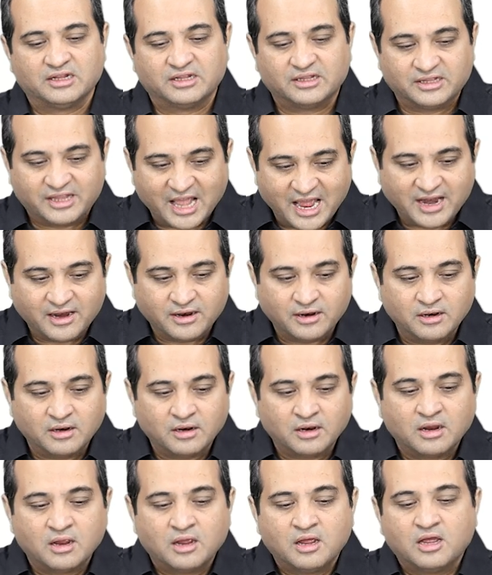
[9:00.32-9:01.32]
then
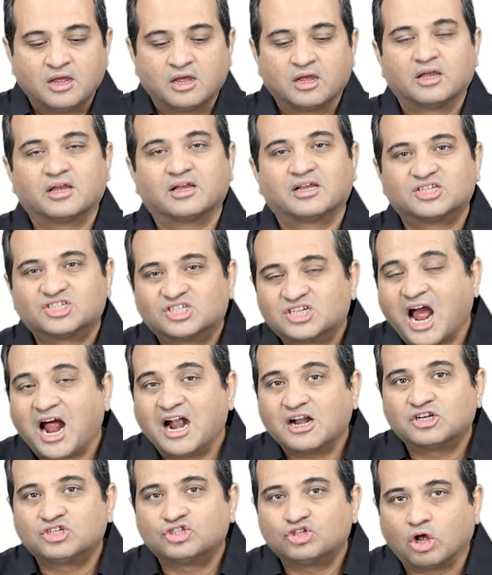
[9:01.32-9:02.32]

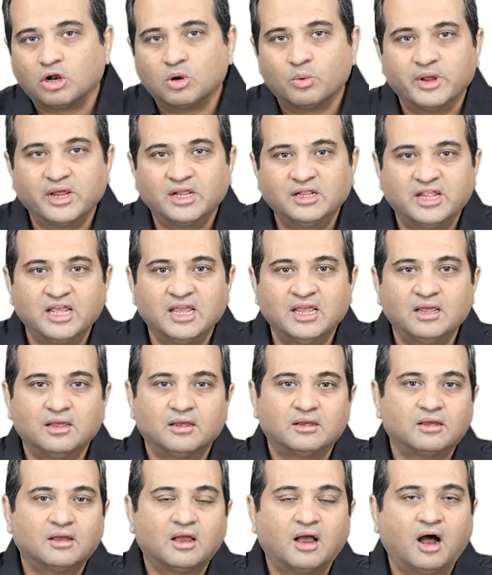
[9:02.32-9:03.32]
start solving
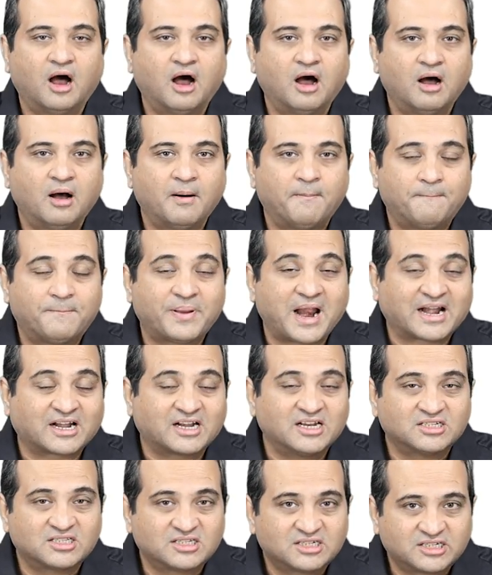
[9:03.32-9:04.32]
the
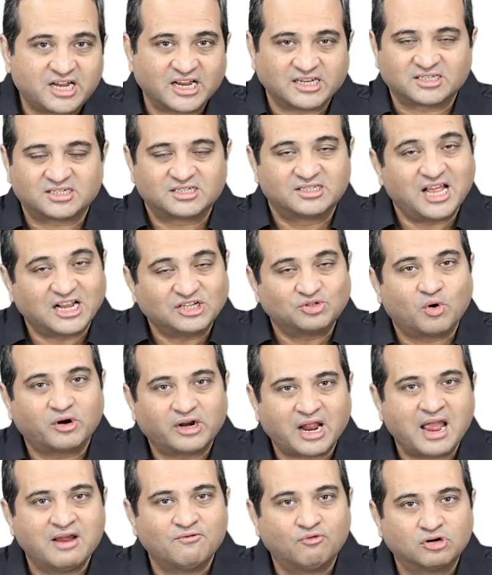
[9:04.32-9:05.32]
practice test. That's what
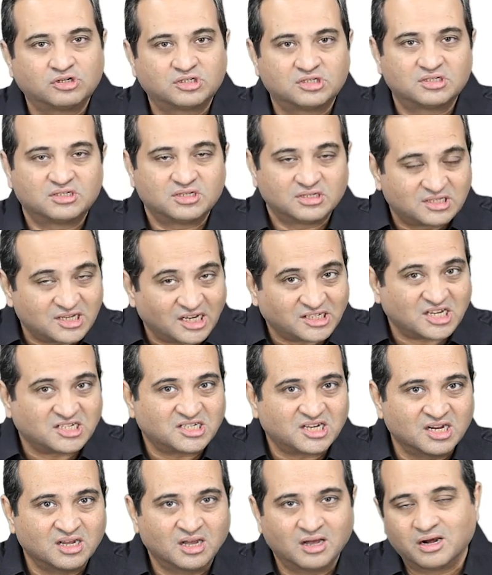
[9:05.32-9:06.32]
I was
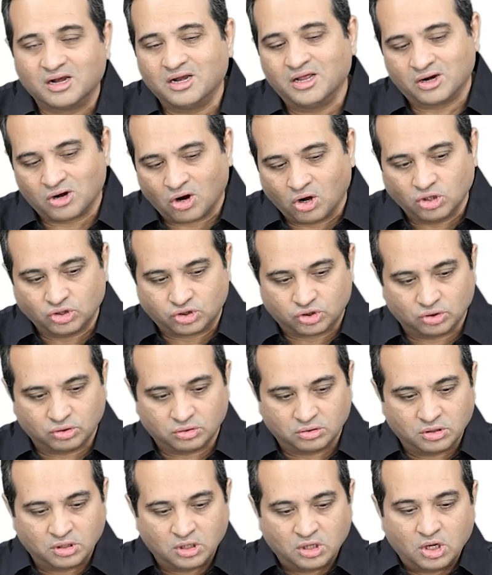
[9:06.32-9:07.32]
suggesting earlier also.
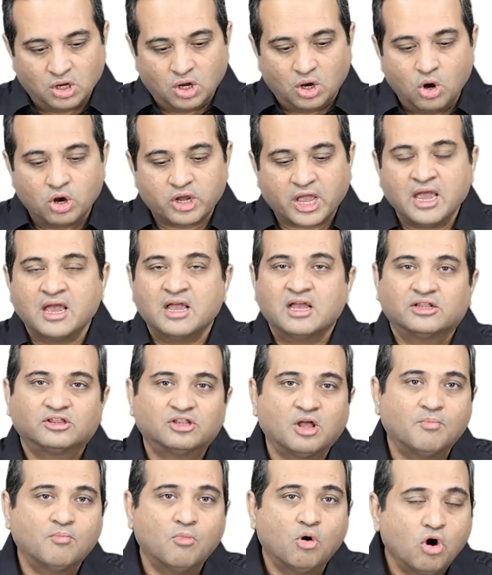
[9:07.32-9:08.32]
Okay,
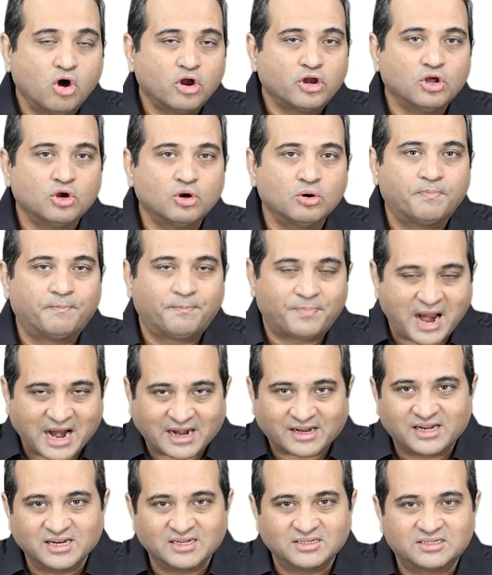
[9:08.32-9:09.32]
the more you
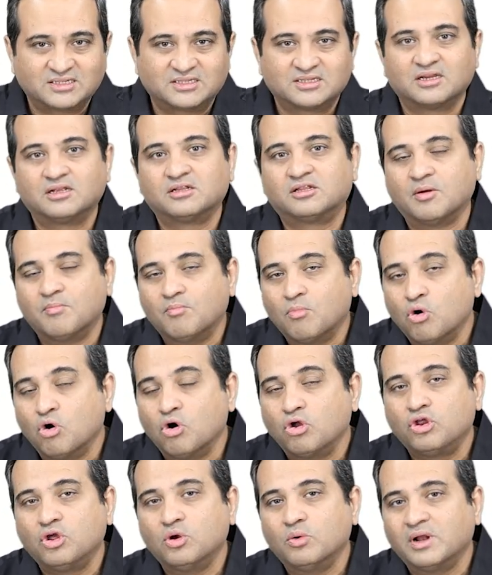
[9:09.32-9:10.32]
practice, the
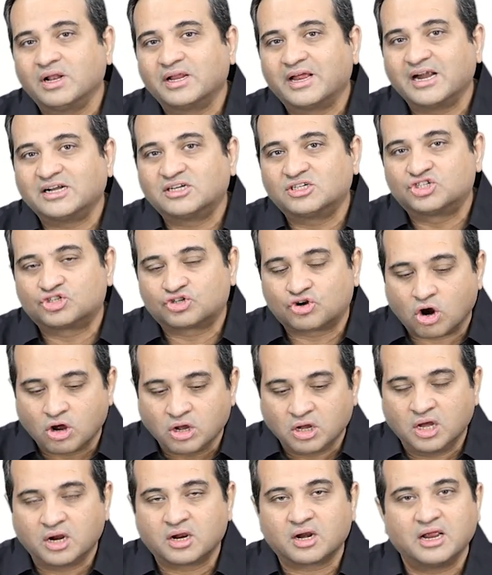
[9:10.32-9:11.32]
more you will get
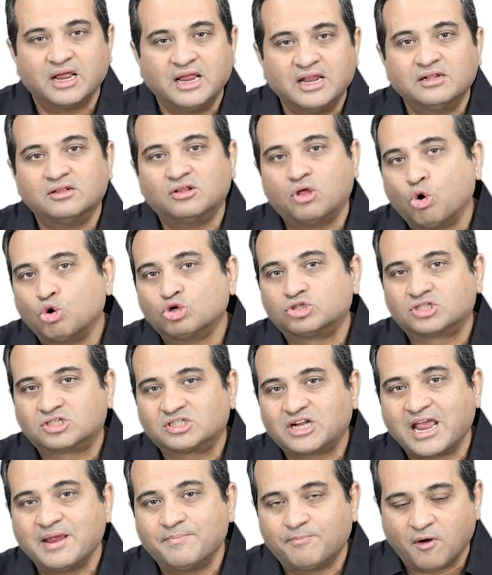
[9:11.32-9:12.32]
stronger in those
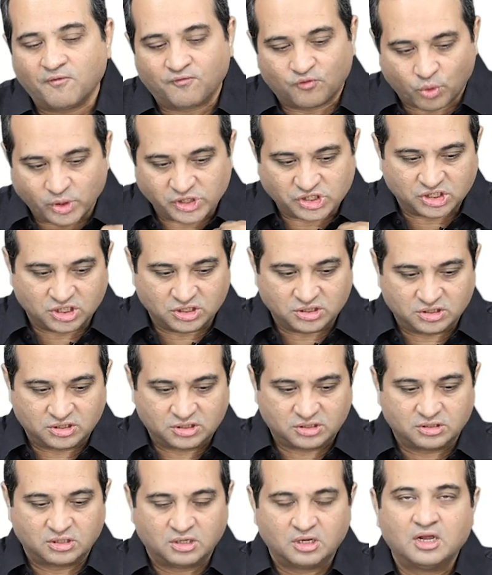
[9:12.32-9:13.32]
type of
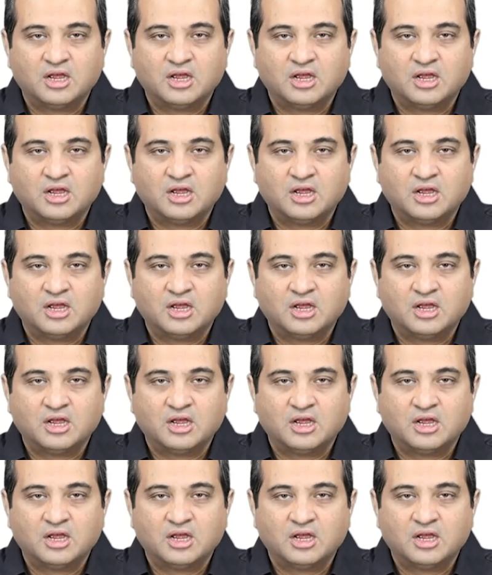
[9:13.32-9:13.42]
questions.